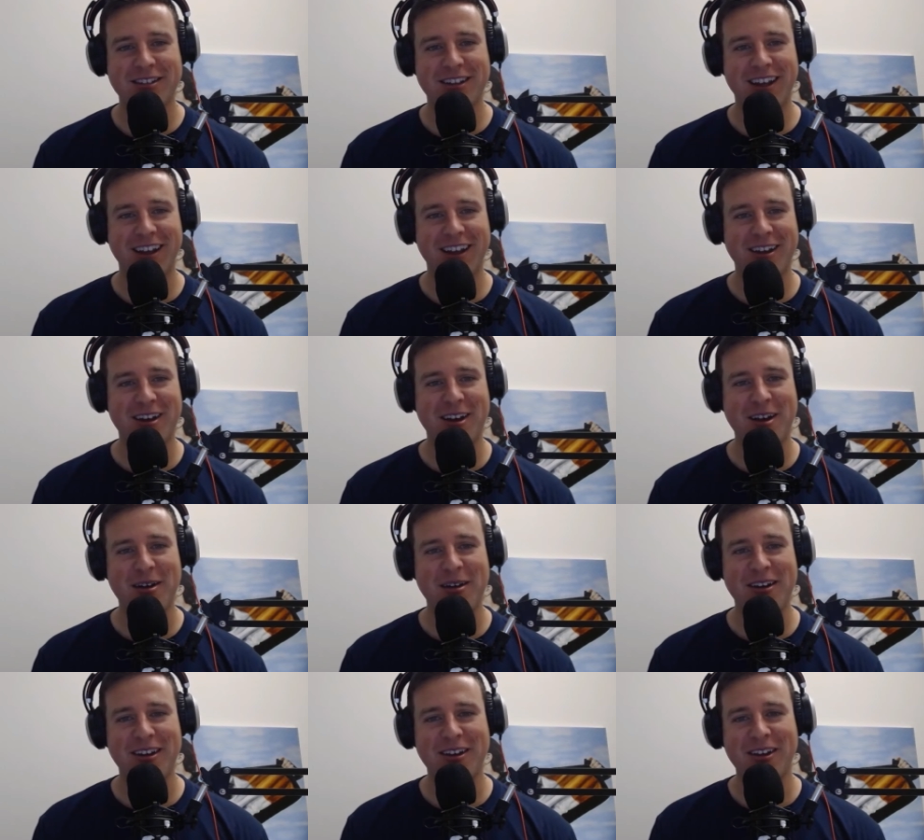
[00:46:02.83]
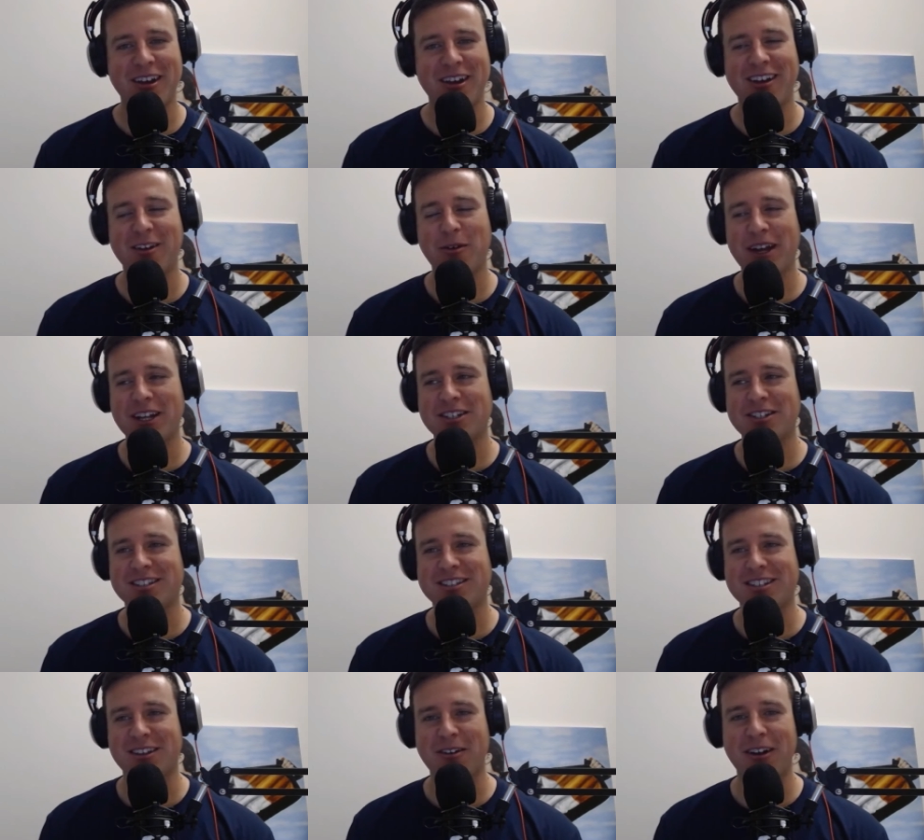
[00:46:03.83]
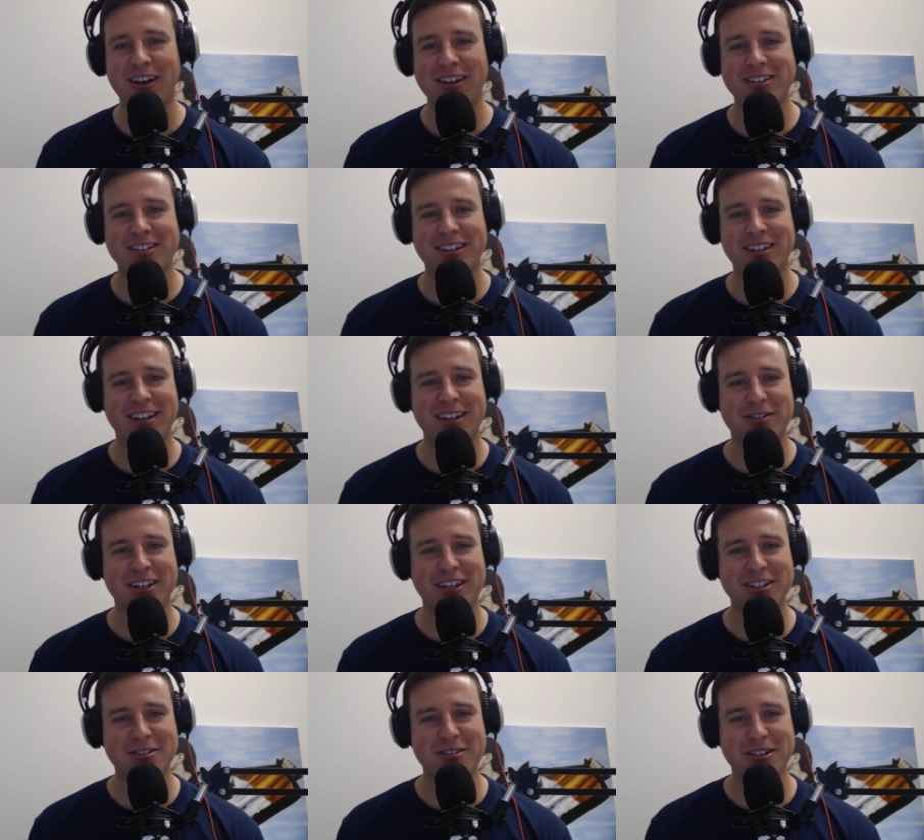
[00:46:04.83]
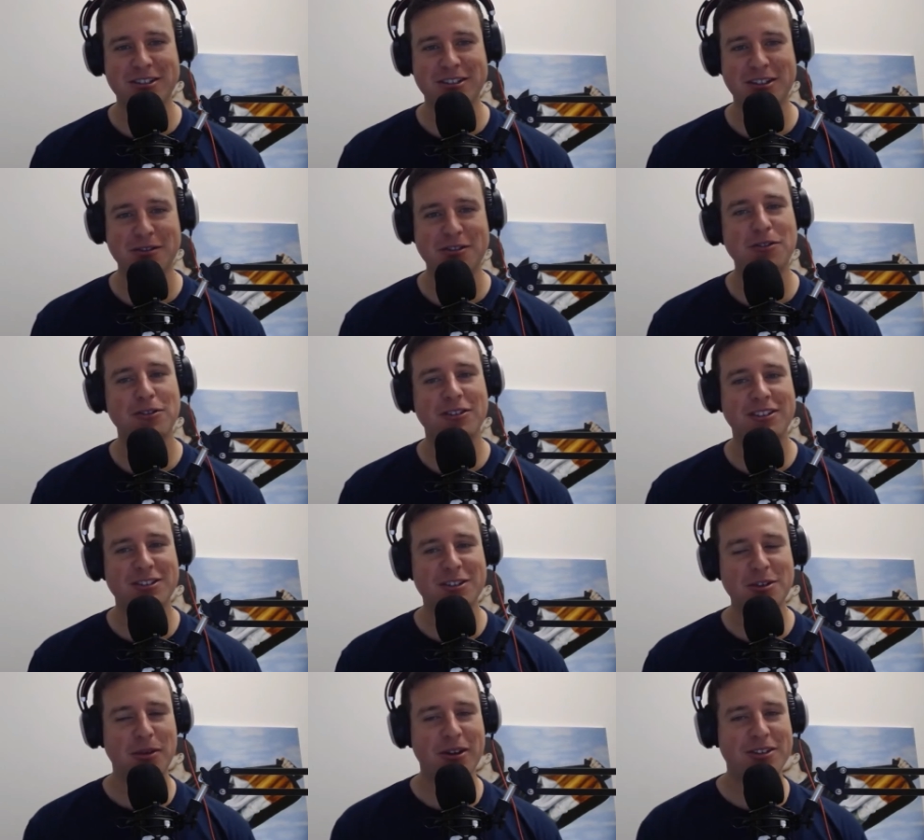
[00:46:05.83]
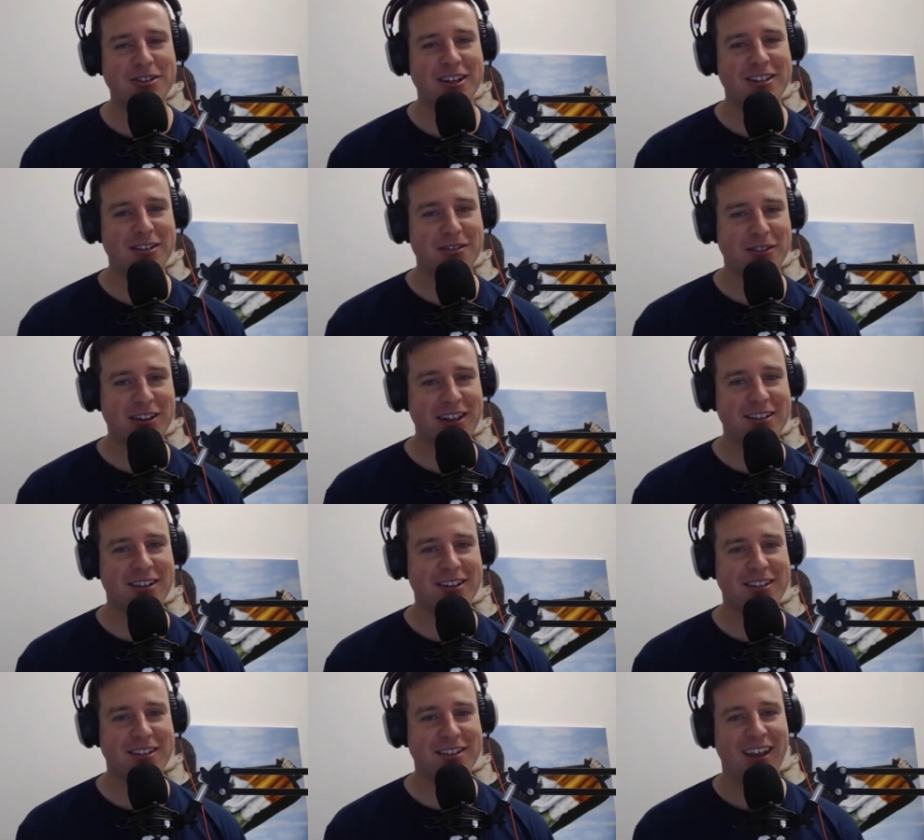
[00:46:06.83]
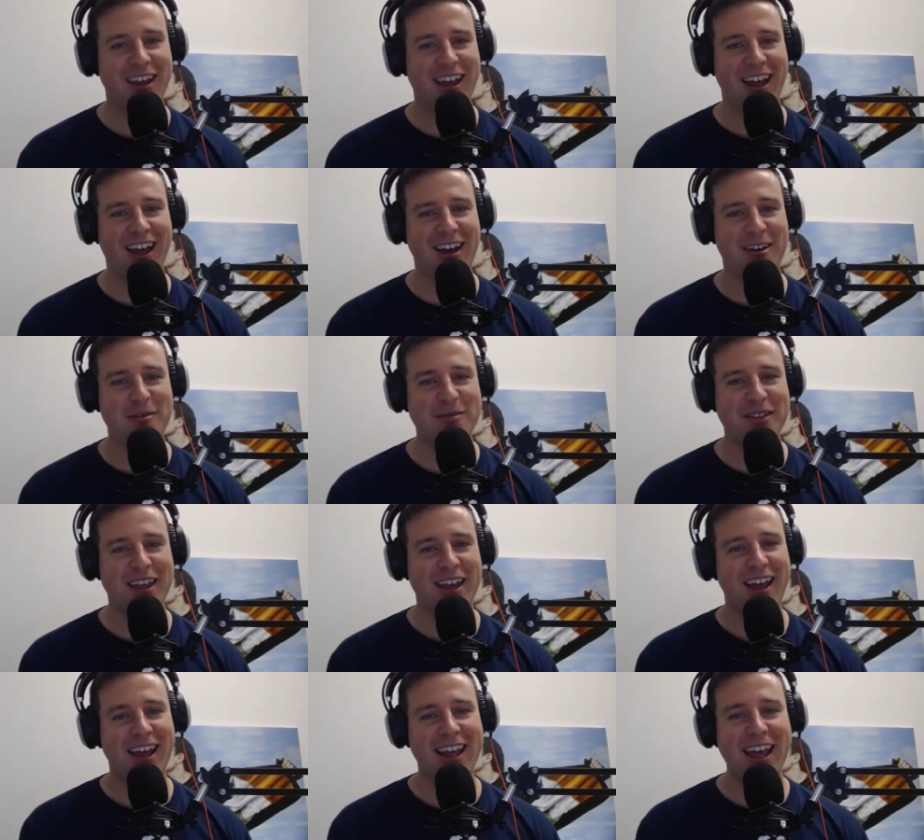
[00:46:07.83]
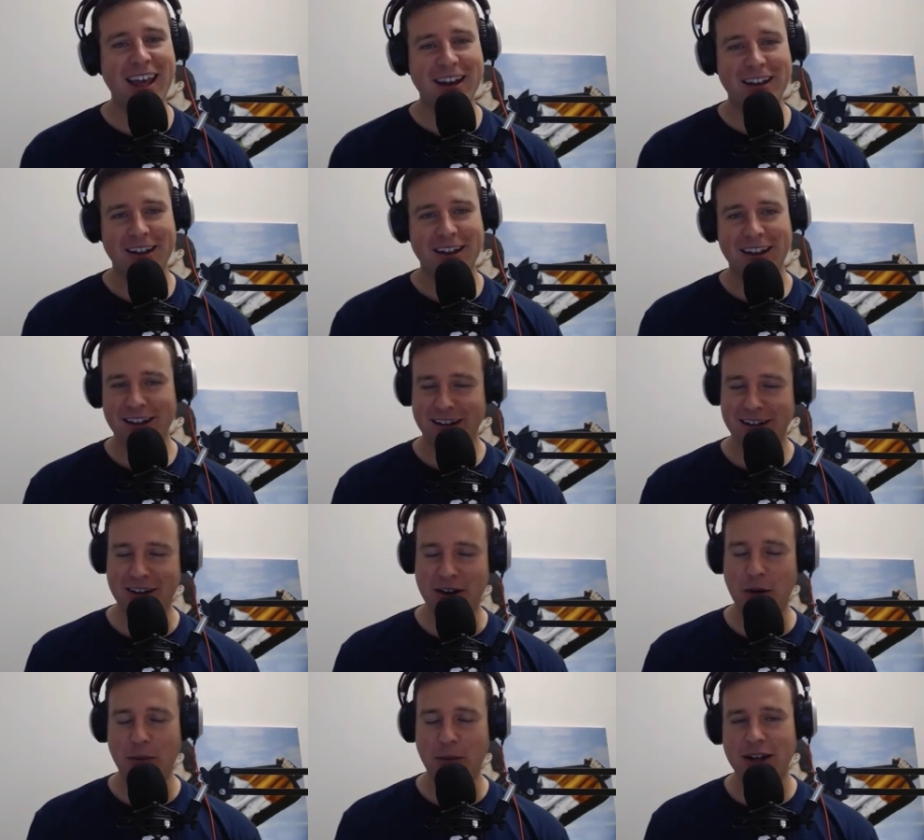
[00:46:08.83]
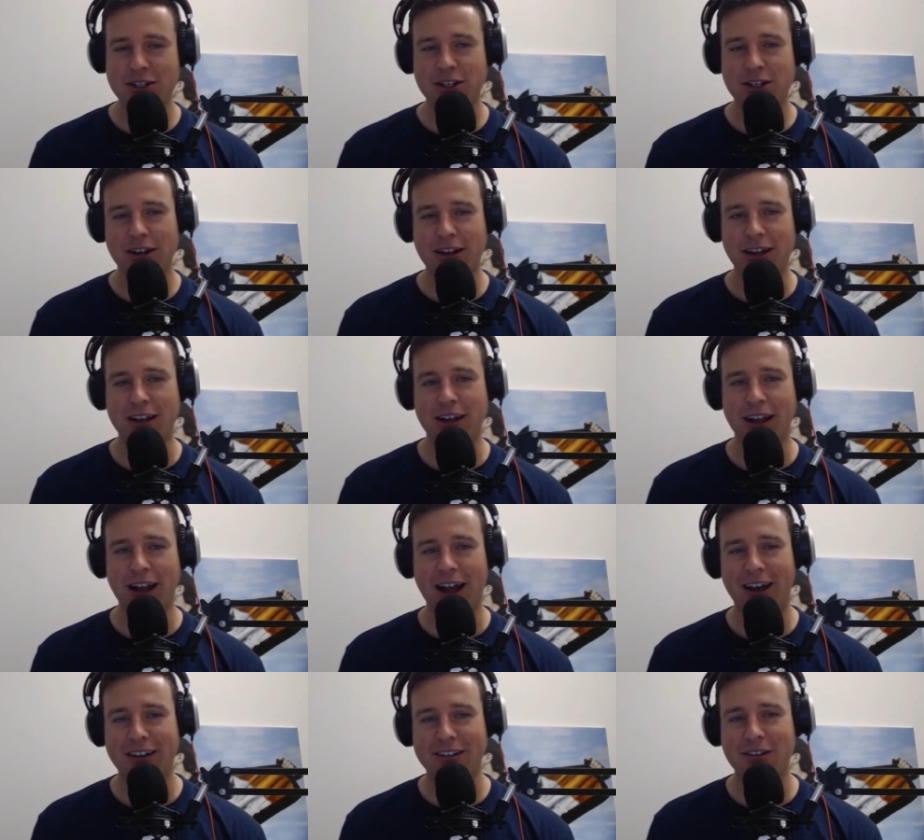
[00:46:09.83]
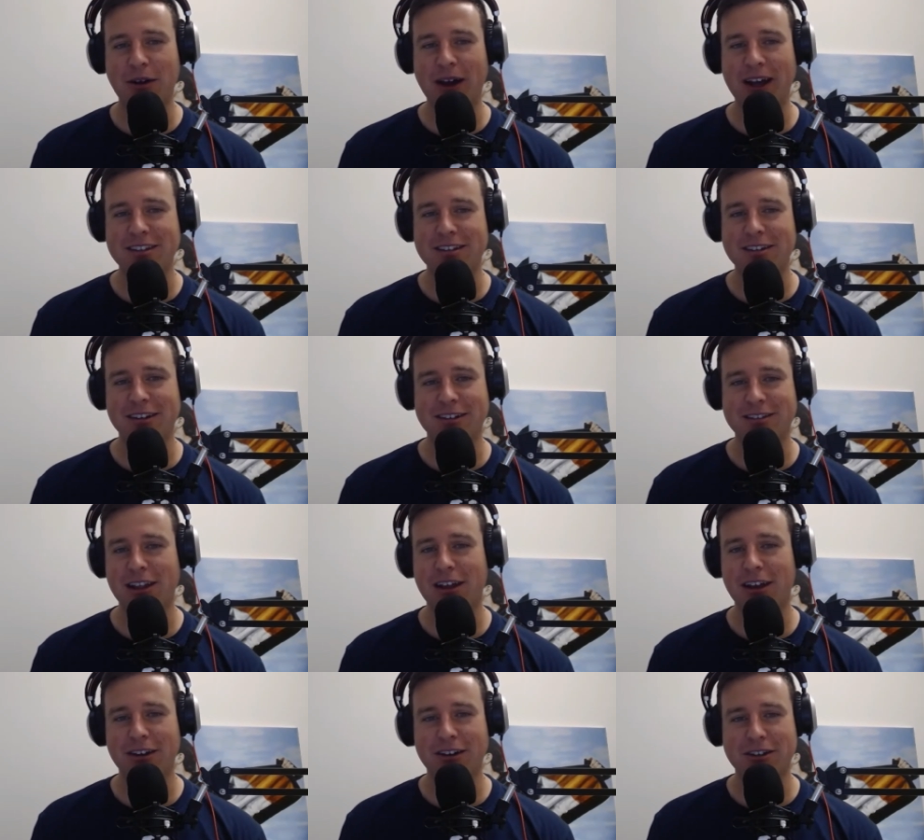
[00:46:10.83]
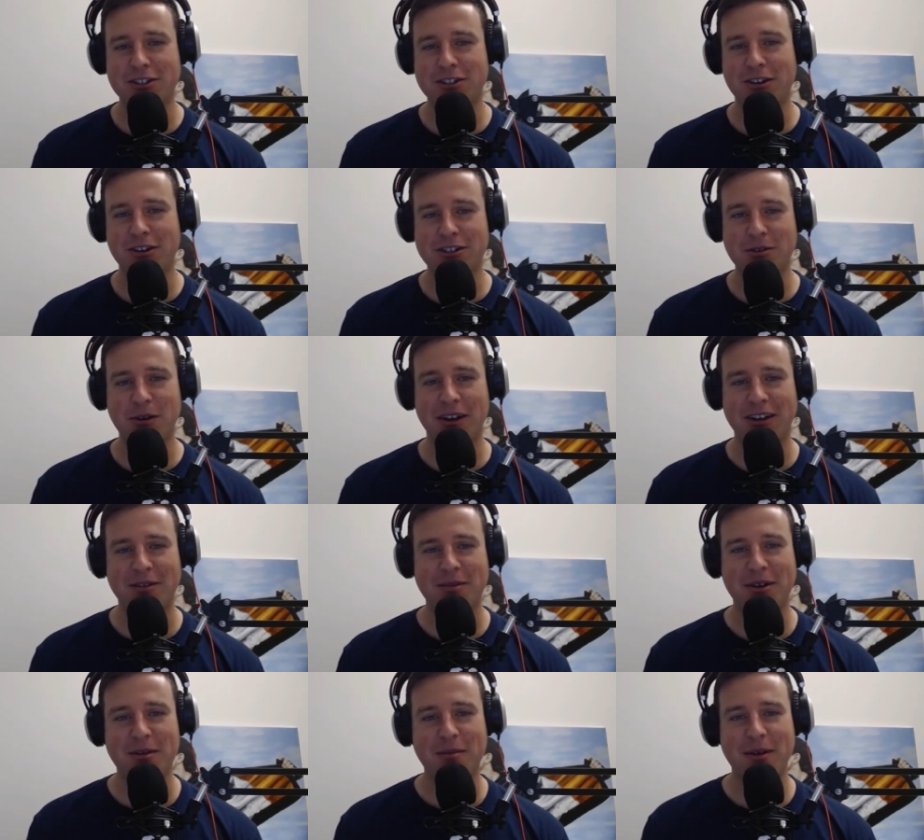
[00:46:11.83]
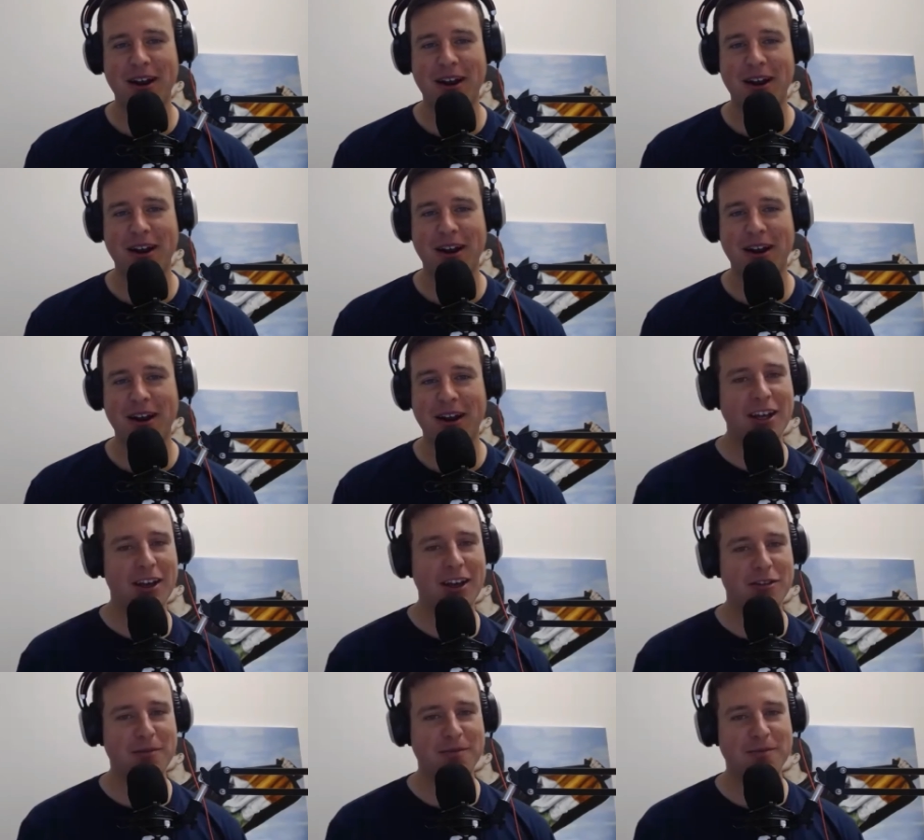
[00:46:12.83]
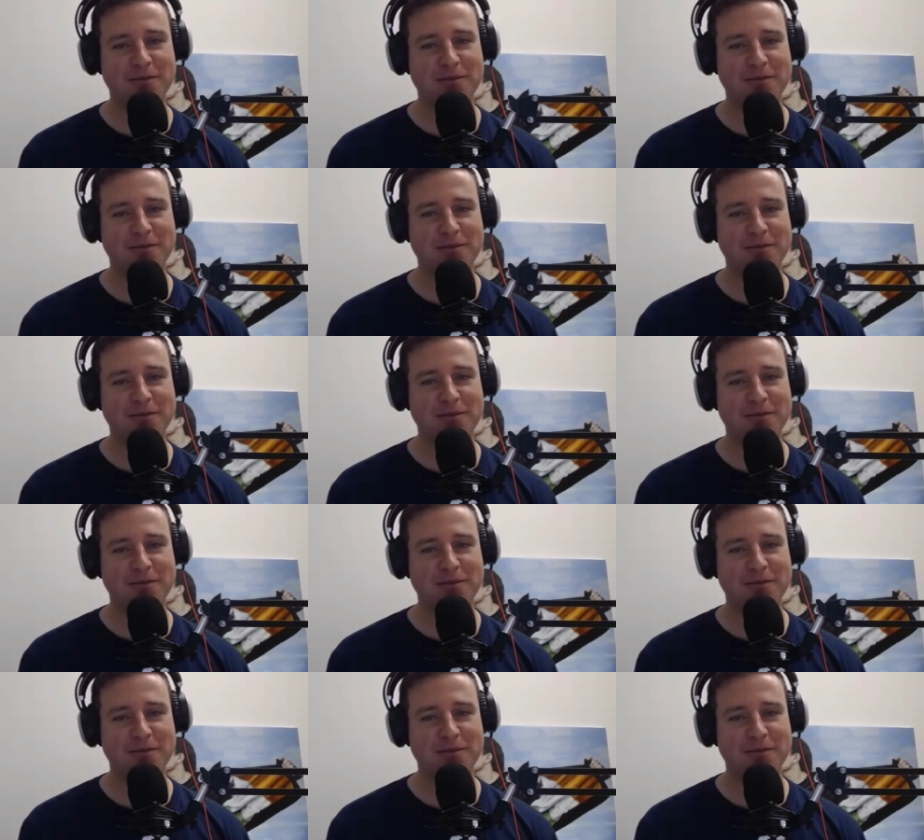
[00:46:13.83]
uh, uh questions across uh, different industries and stuff. Super interesting for the listeners. Um, again, no pressure. You can also answer as long or as short as you want. But Mark, what do you what do you got from?